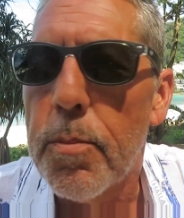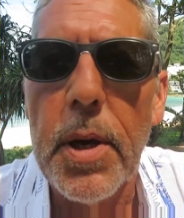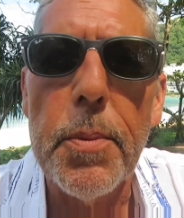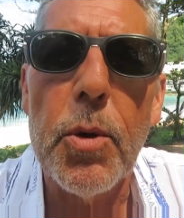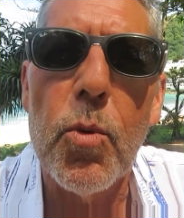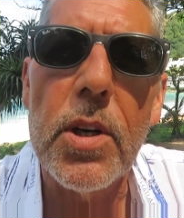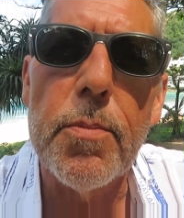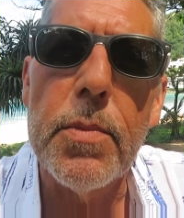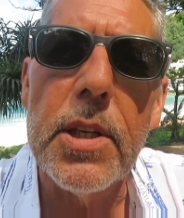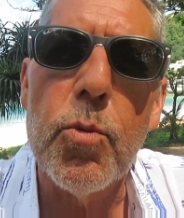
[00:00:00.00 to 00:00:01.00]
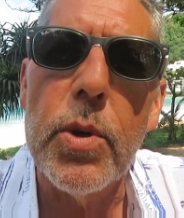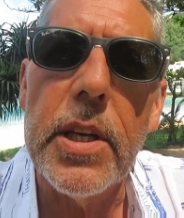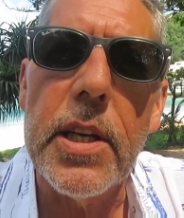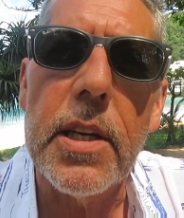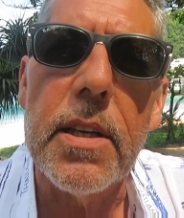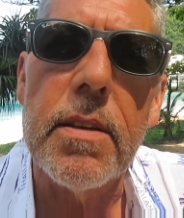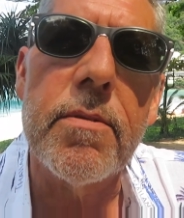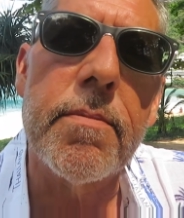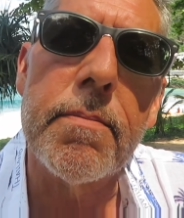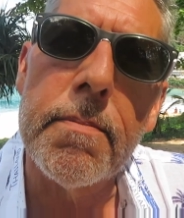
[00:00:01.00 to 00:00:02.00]
maybe one midweek and
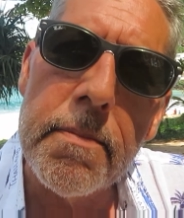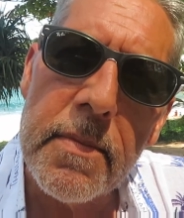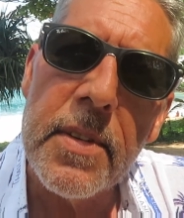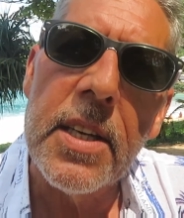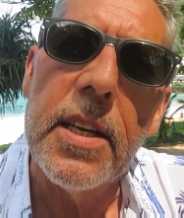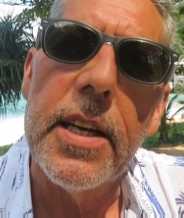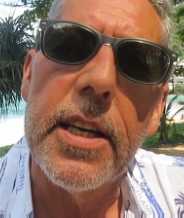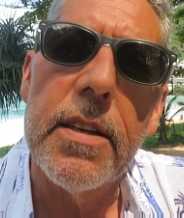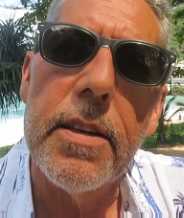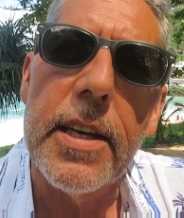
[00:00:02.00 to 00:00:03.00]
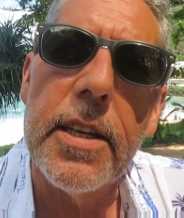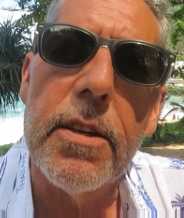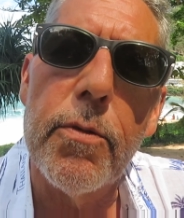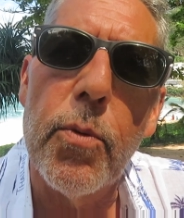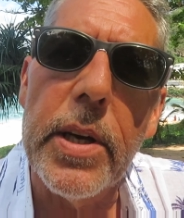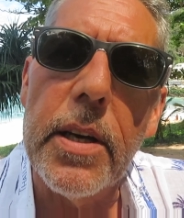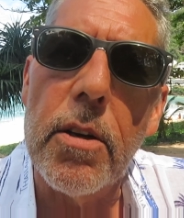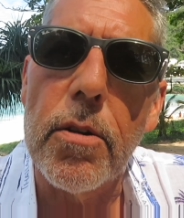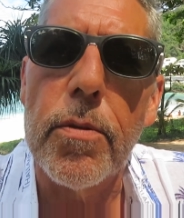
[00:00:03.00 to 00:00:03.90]
end of week 2